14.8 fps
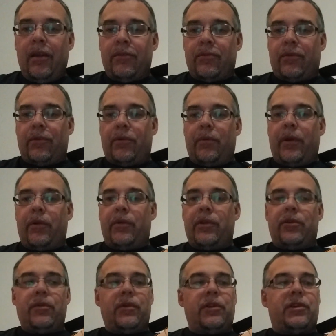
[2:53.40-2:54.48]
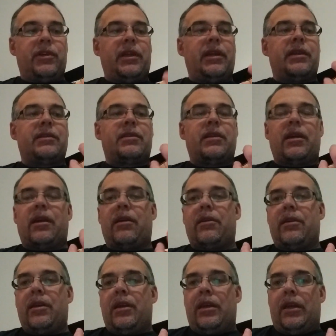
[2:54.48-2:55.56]
So the way we do a G is,
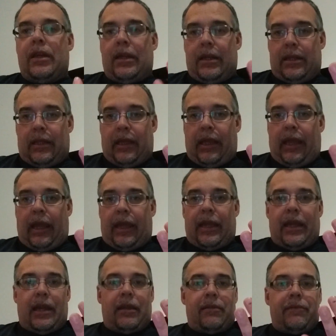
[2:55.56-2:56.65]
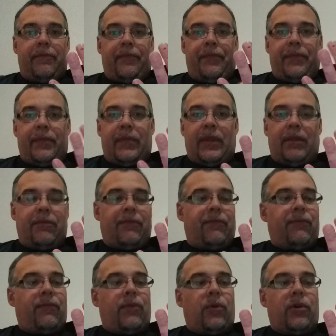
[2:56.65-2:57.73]
again,
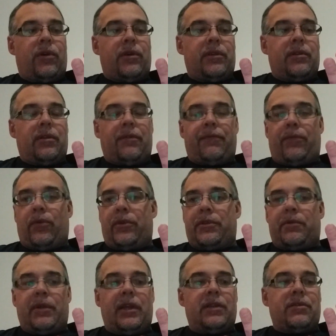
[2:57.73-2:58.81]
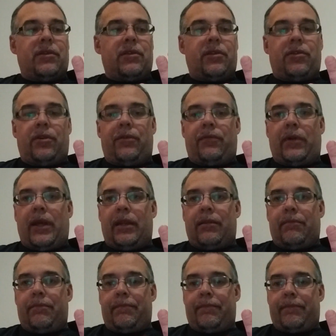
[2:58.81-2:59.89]
the 4 strings on the 3rd fret.